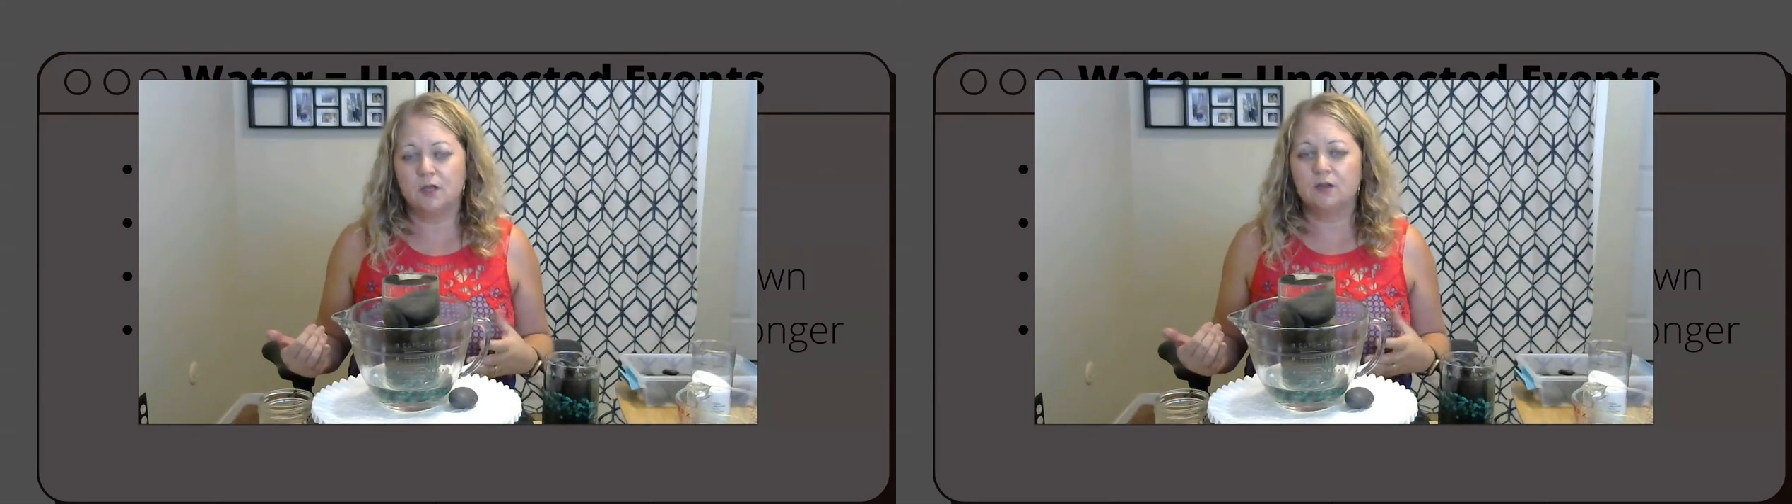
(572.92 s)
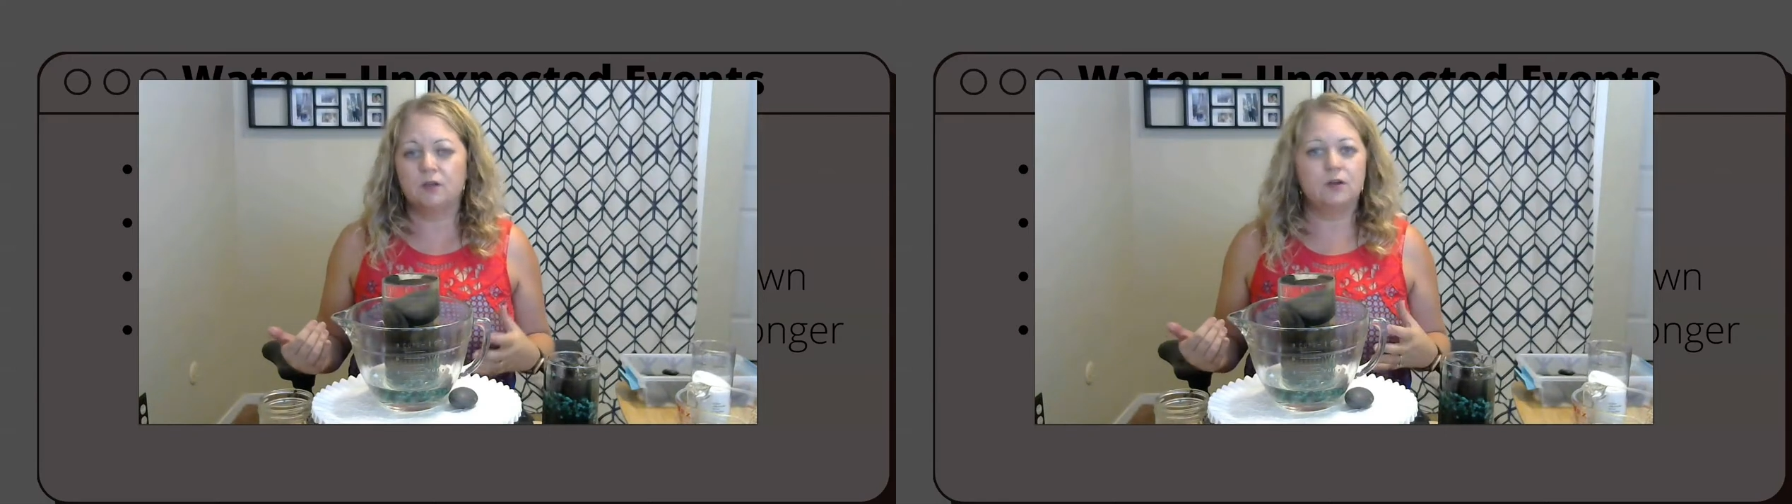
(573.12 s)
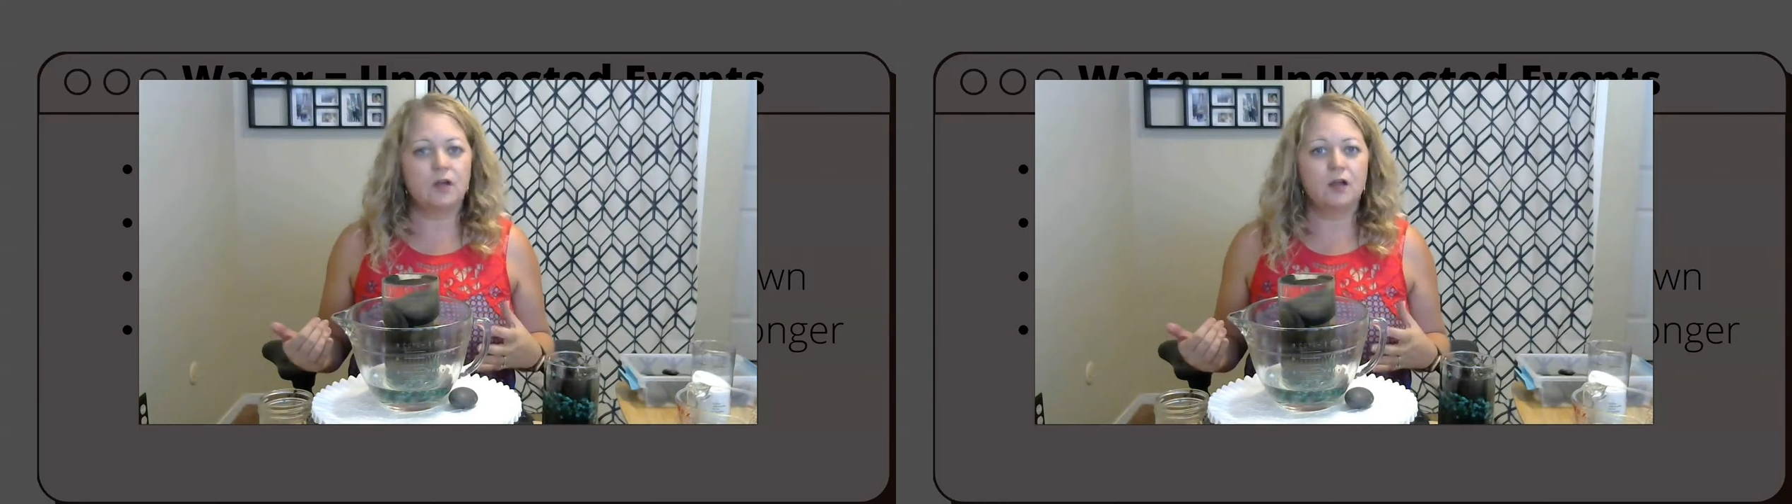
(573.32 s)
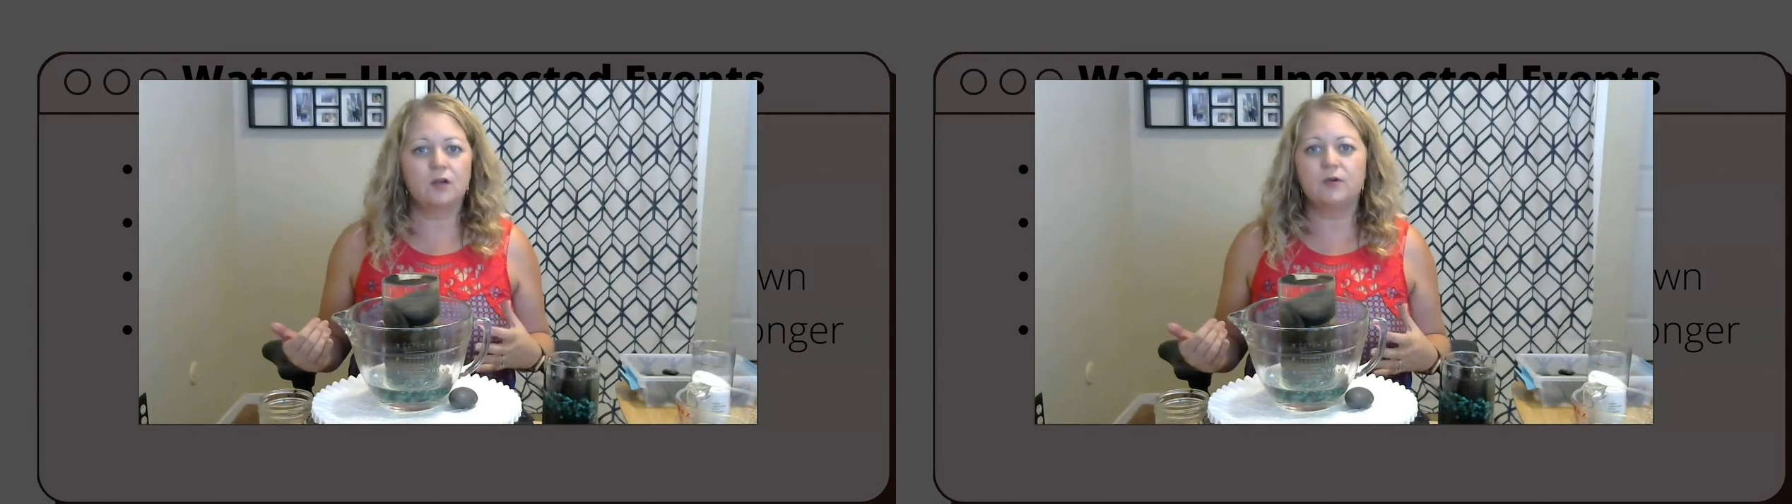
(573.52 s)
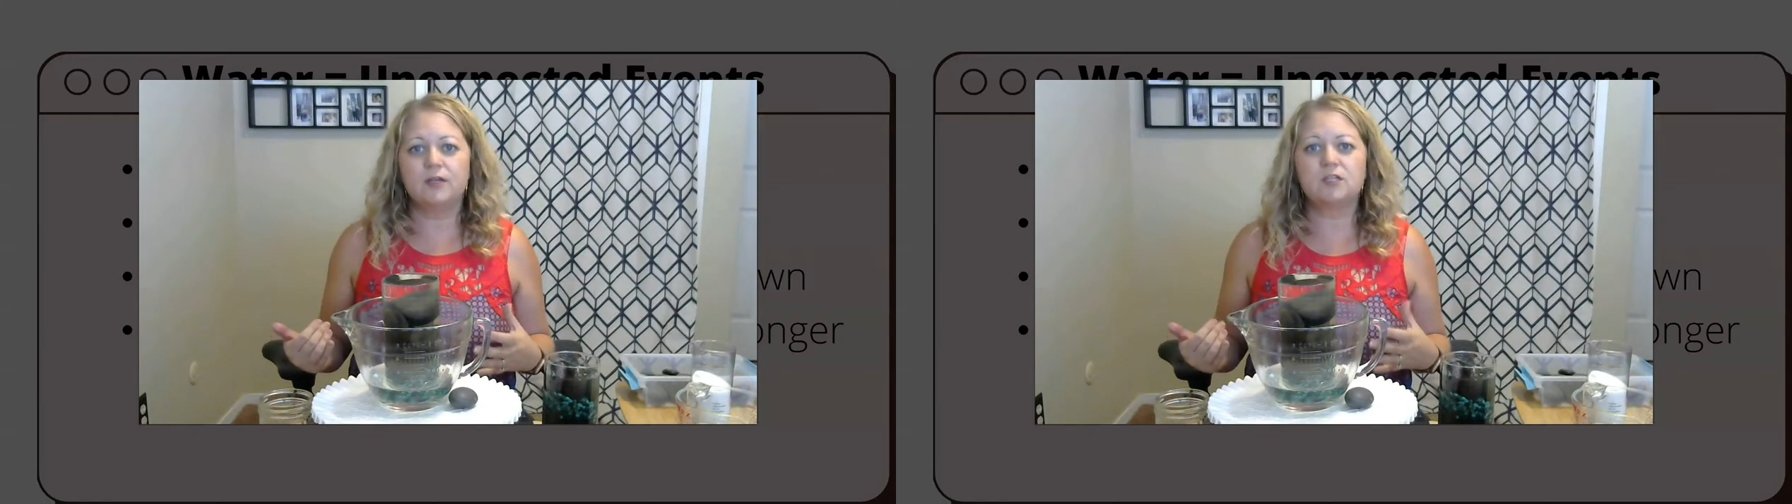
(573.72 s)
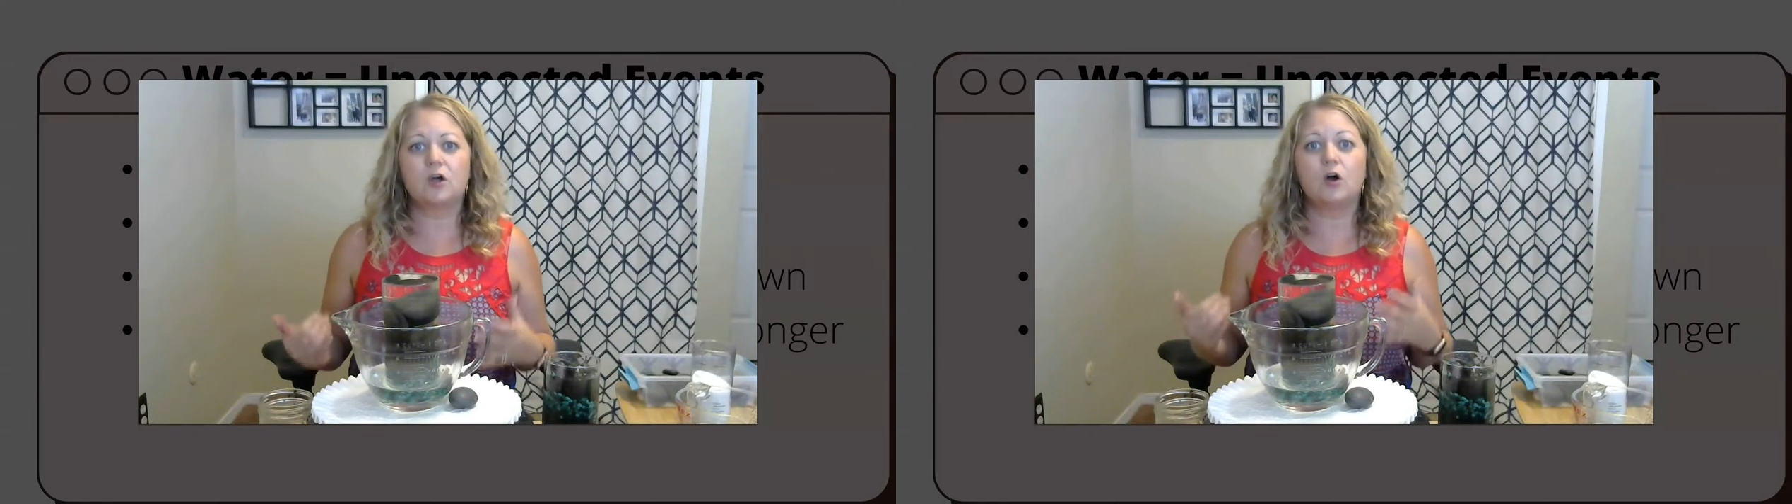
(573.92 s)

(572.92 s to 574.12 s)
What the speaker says: You're not going to